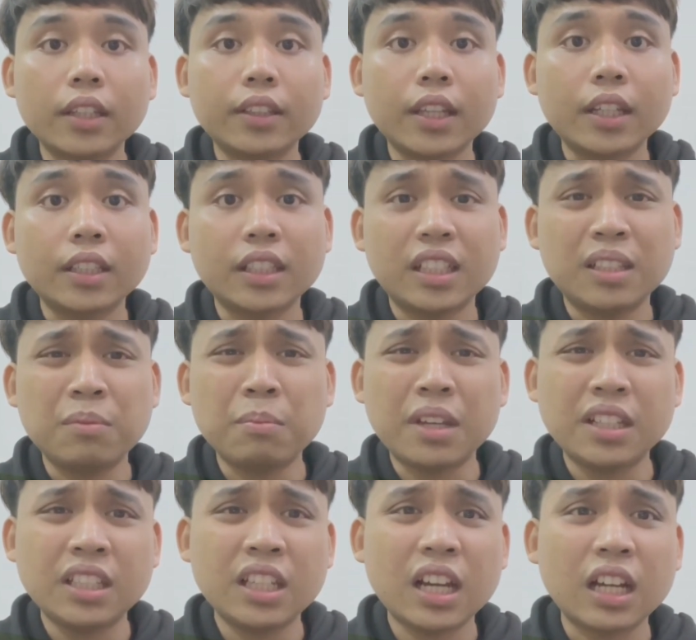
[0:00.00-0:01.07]
than in
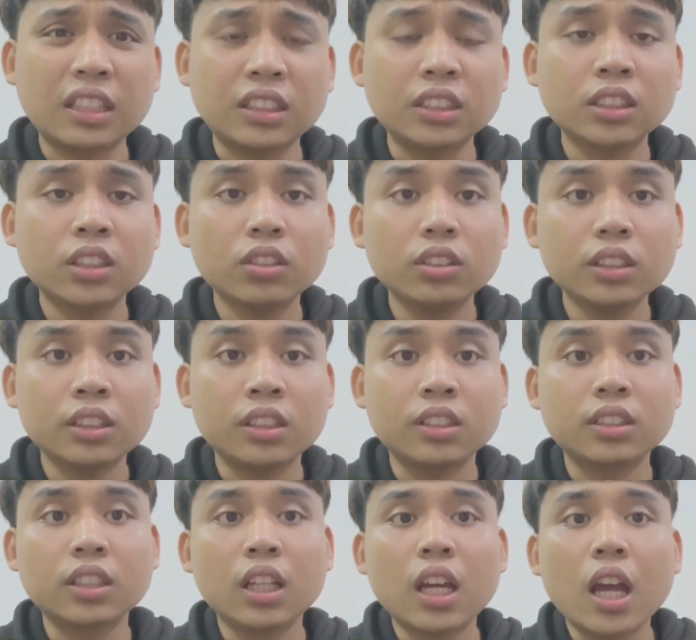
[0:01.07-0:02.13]
many other
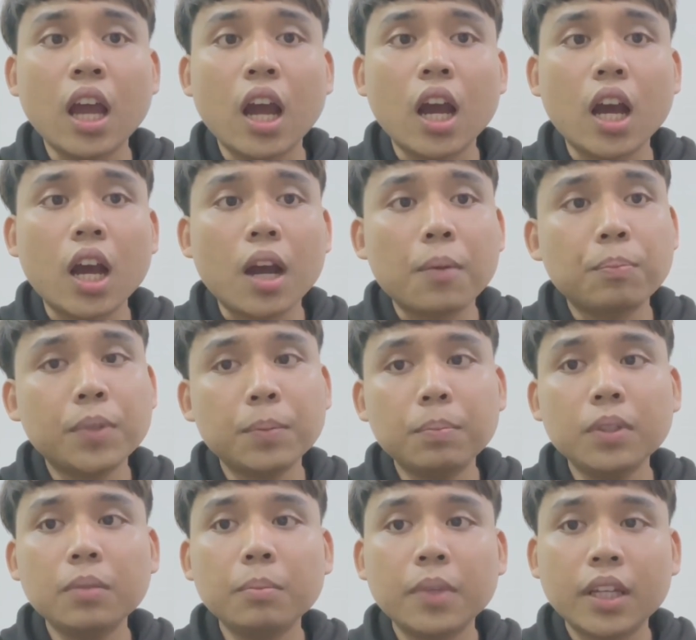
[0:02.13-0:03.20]
countries.
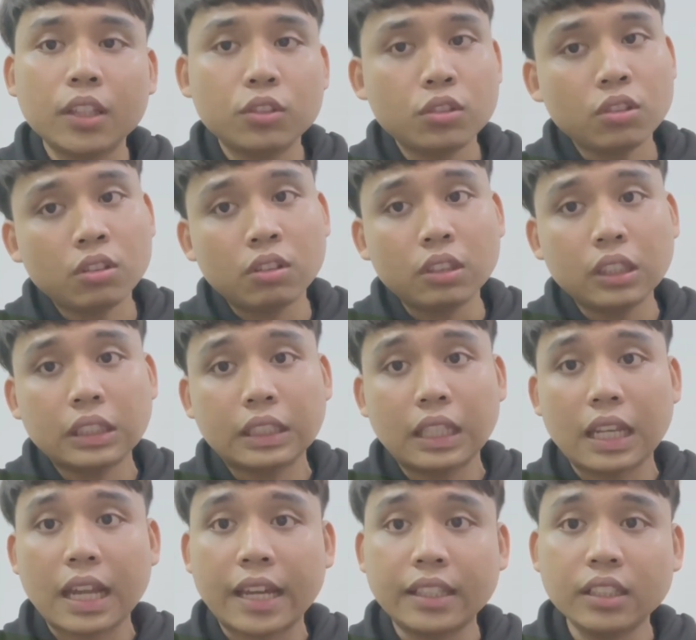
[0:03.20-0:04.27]
People may draw
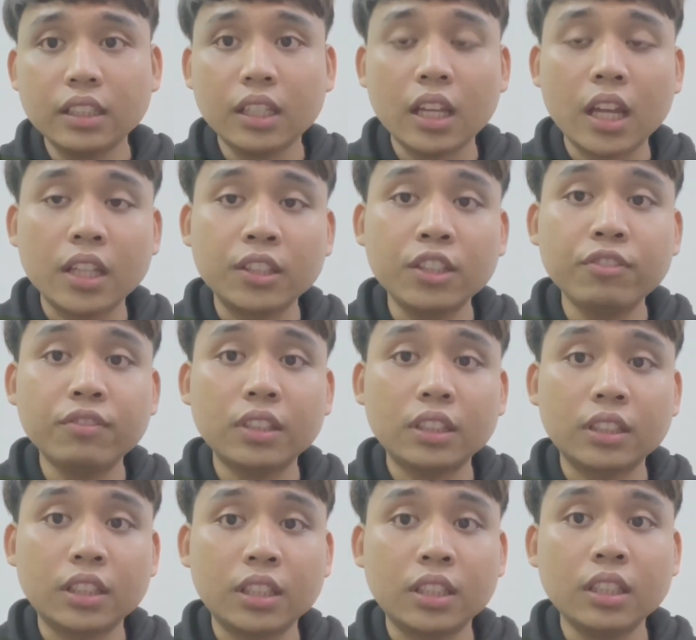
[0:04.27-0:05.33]
the line
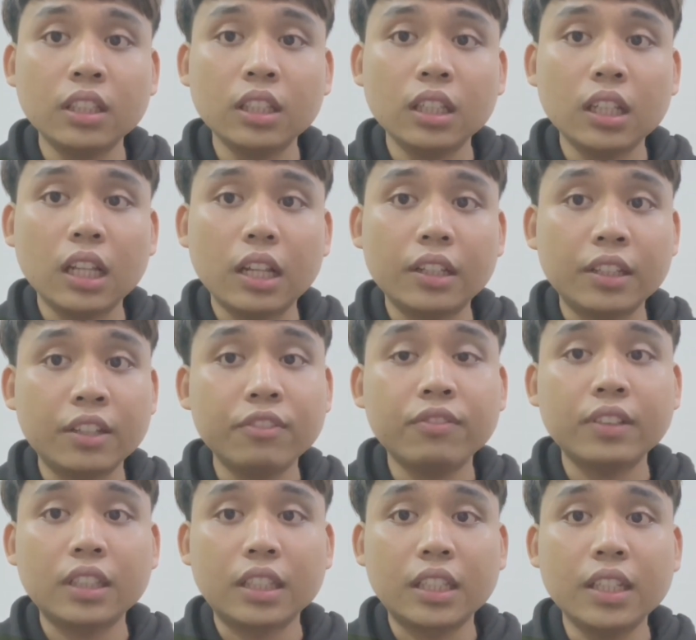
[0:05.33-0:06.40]
differently,
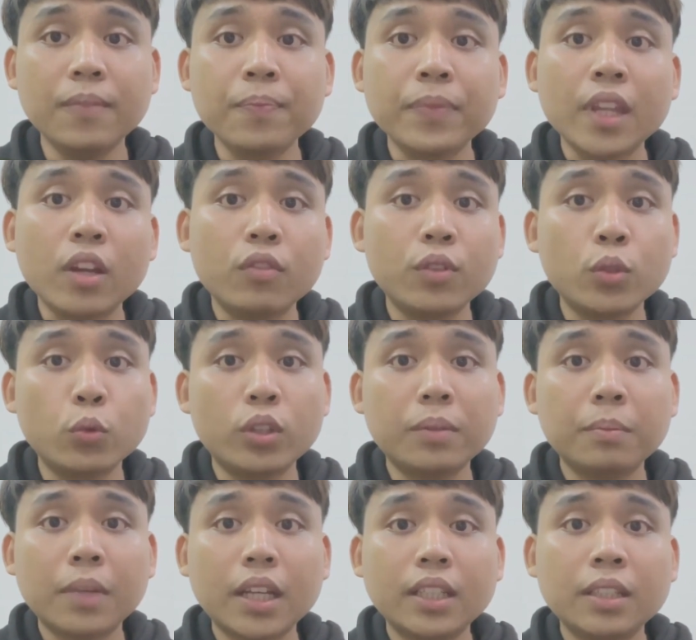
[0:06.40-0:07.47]

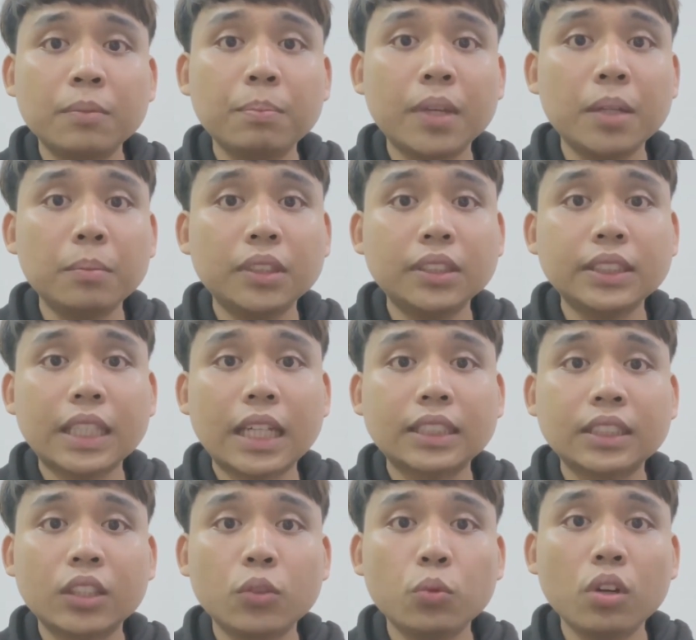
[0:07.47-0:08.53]
viewing minor payments
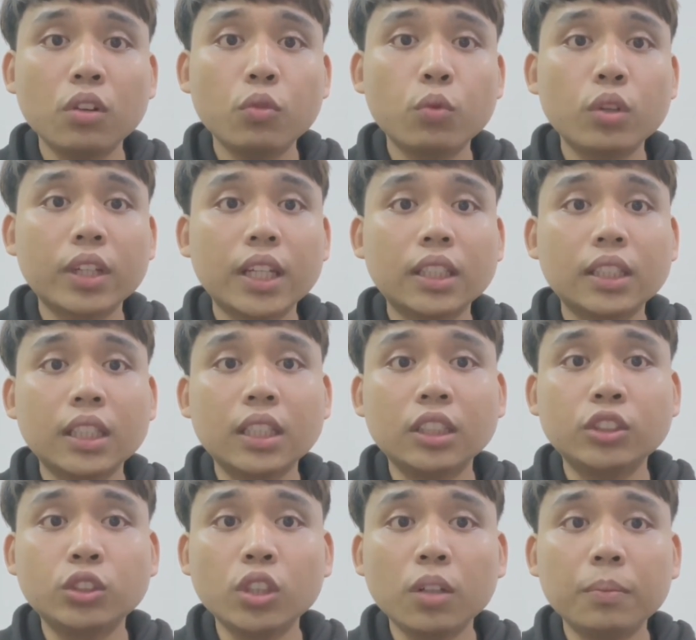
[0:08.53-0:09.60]
as reward for getting
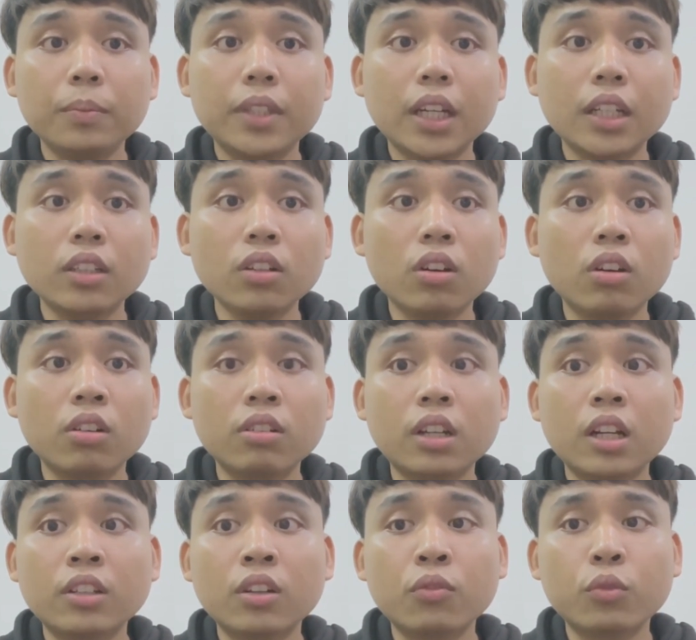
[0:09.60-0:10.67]
a job done or
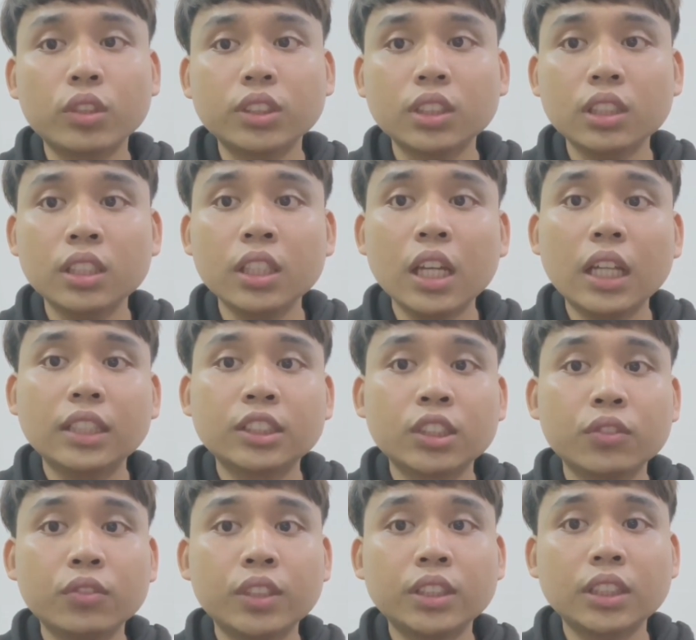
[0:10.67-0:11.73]
unofficially
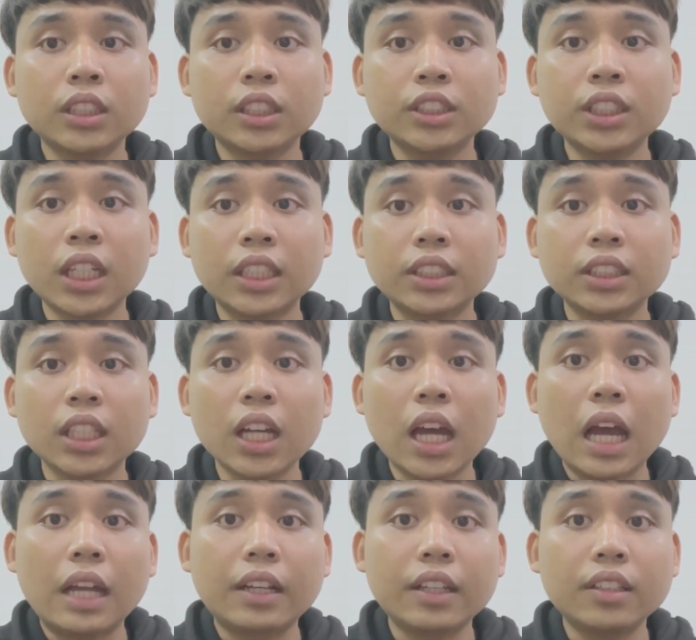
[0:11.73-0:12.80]
service charge
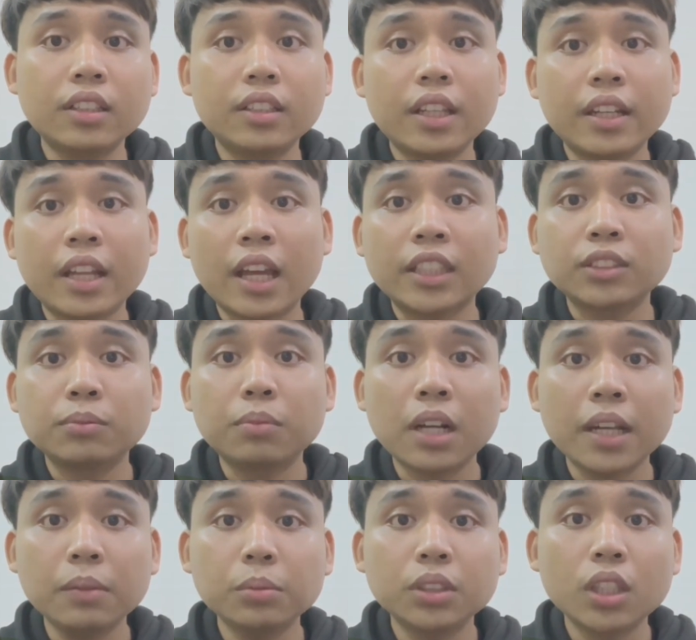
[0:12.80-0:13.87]
rather than as
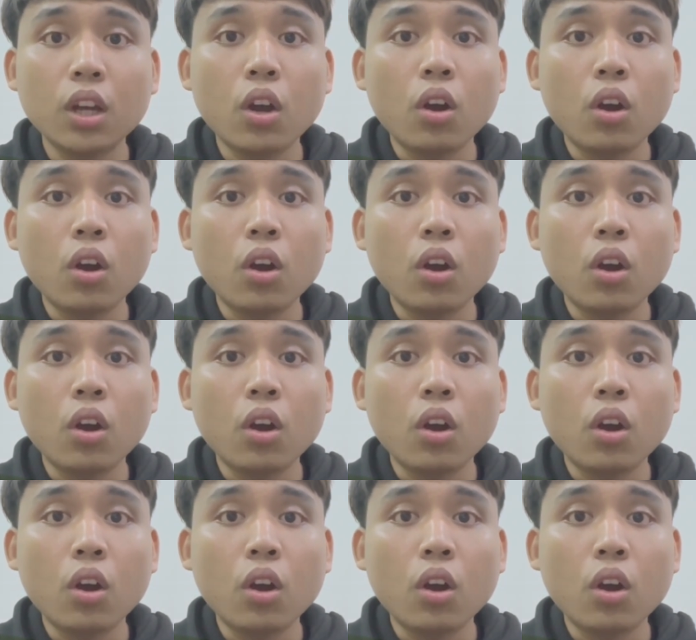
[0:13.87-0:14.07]
bribes.